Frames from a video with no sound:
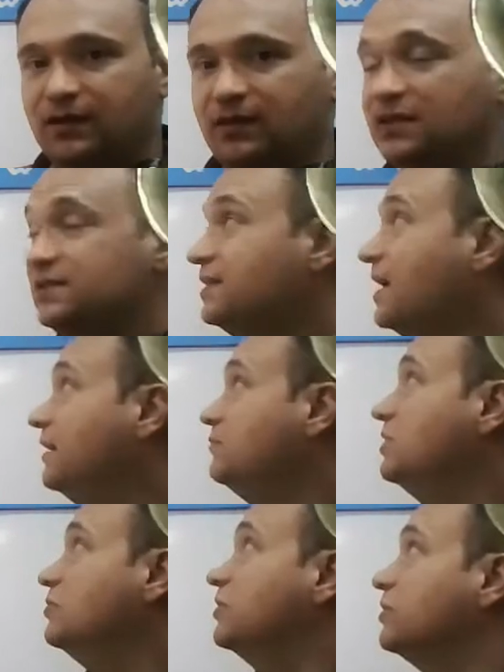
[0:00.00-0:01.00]
this time
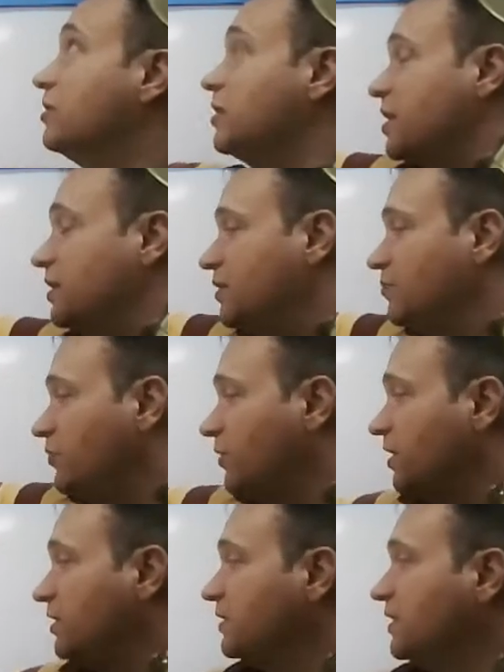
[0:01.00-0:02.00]
you can look at the
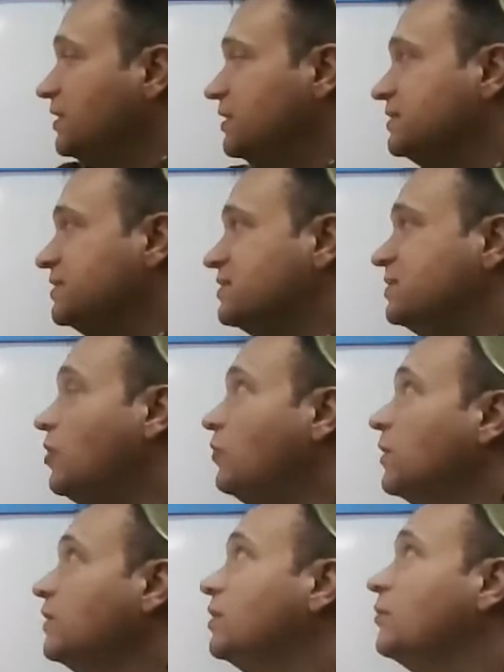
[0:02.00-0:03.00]
board. This is the
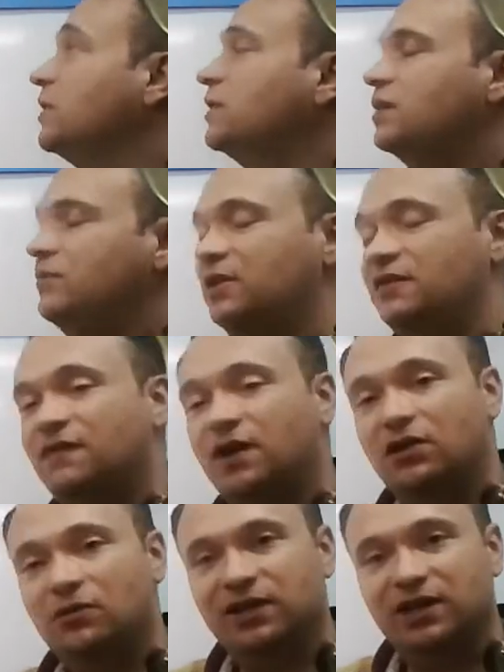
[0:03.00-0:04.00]
order we're going to be
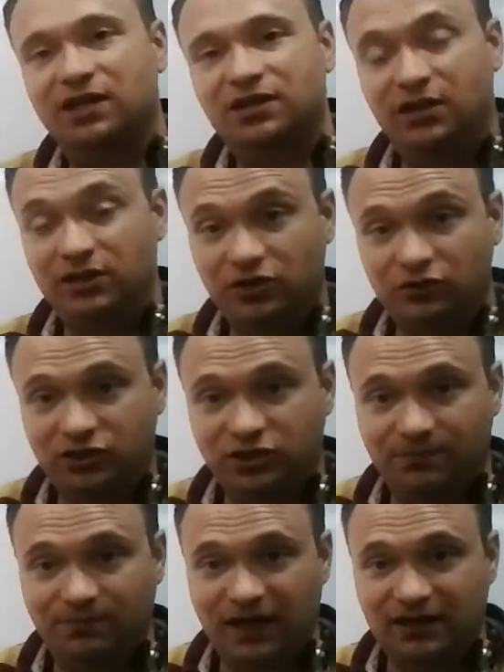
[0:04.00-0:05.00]
following in. Use
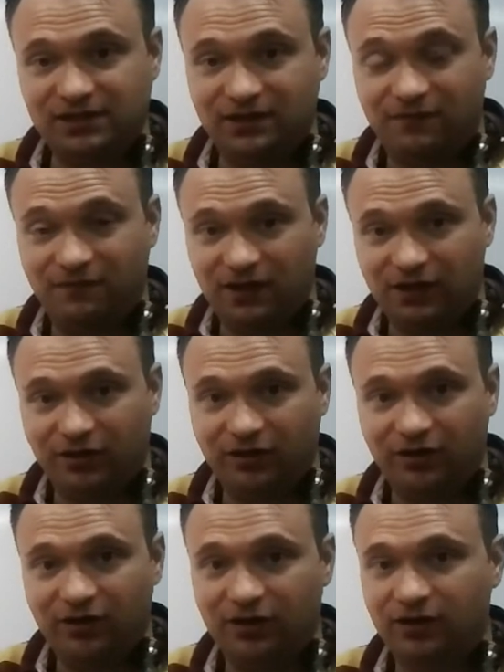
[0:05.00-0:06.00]
your best
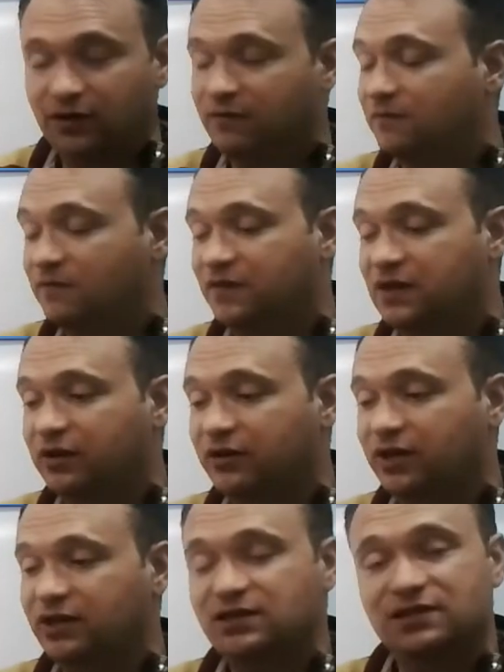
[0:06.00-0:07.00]

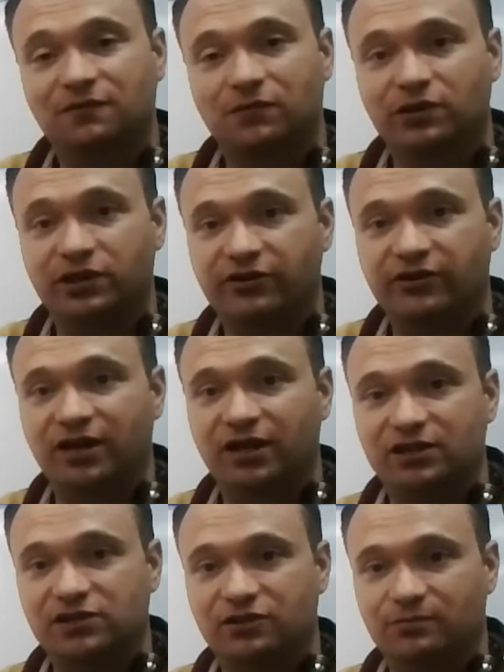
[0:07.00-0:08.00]
fingerings for your
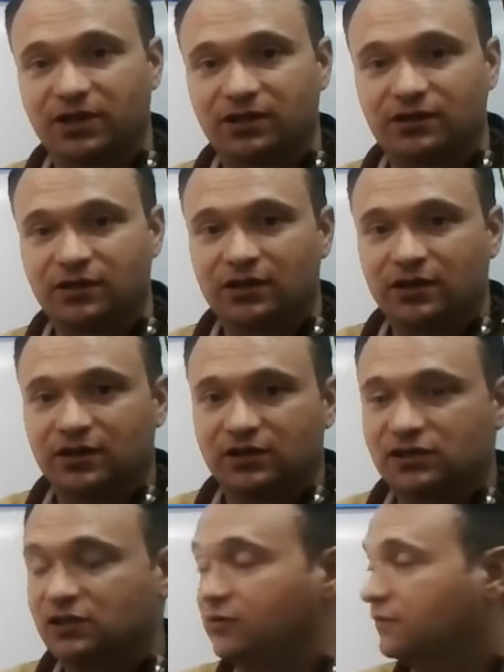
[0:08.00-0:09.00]
instrument.
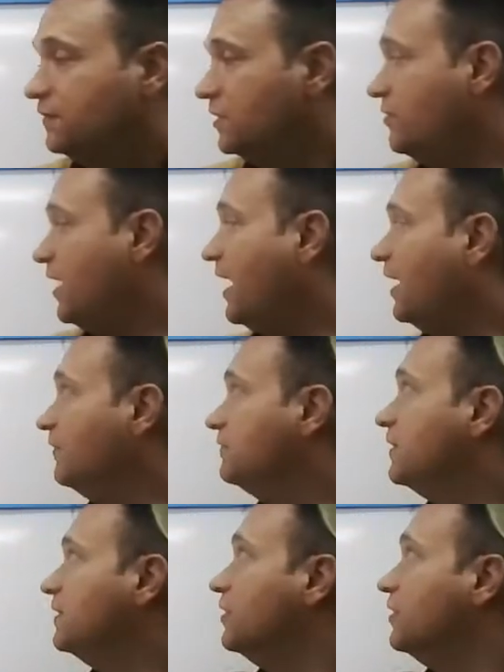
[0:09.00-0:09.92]
So if you have